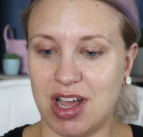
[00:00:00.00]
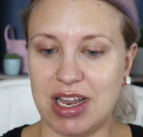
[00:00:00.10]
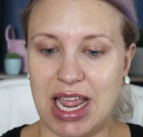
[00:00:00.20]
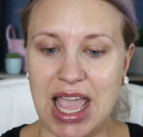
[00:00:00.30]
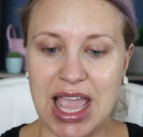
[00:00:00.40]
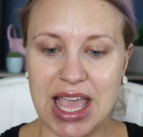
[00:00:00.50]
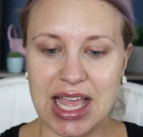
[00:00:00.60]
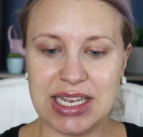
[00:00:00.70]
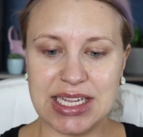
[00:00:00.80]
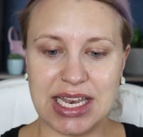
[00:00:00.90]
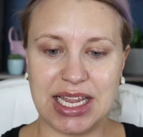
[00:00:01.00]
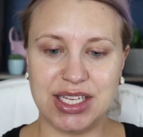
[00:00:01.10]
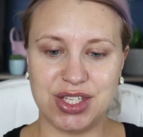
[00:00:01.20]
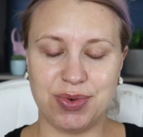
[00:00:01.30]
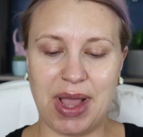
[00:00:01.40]
on hand, and I
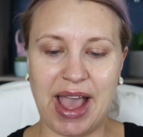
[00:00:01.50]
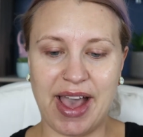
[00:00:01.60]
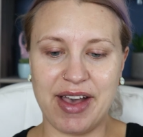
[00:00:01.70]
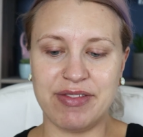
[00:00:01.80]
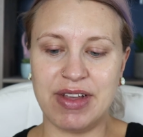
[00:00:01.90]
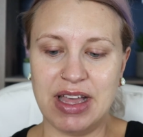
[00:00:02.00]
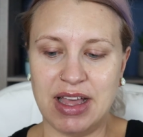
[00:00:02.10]
do have